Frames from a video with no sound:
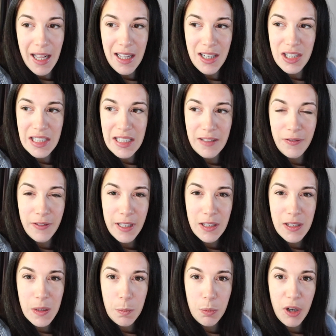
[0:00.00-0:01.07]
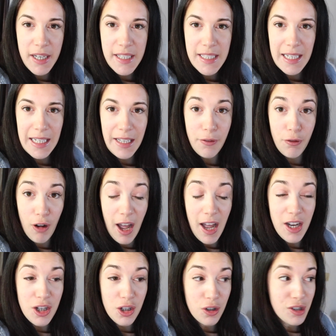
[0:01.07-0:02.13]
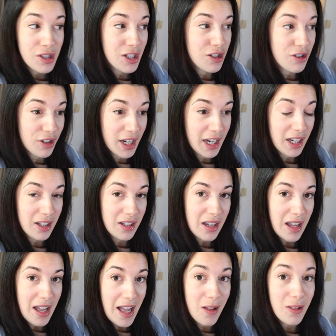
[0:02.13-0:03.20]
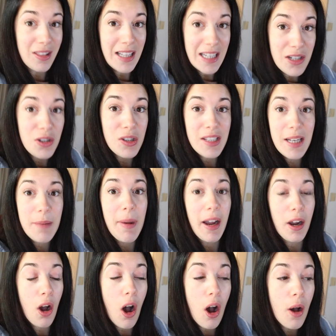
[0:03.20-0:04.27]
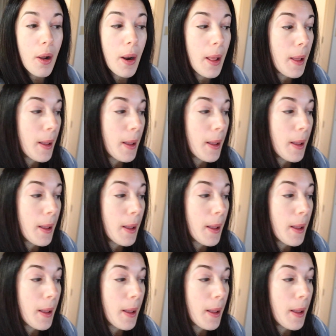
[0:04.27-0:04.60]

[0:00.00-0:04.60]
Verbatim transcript: I actually feel surprisingly fresh considering how little sleep I got.